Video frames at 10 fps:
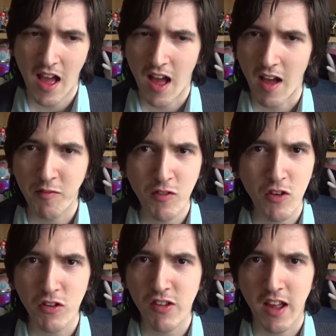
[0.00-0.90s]
I've
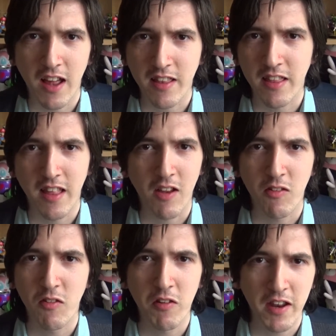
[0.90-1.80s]
just had that
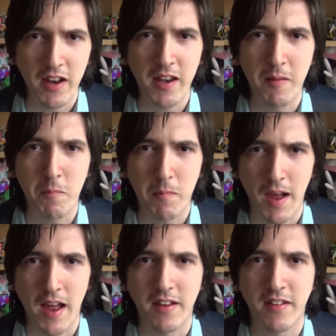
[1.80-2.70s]
really
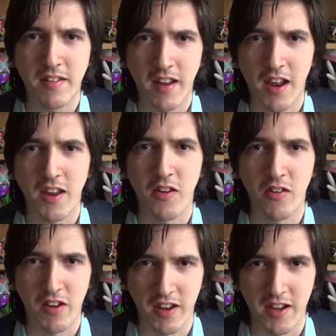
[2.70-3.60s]
bad
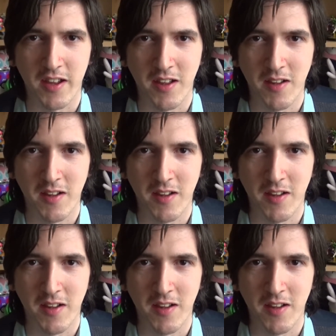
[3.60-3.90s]
diarrhea.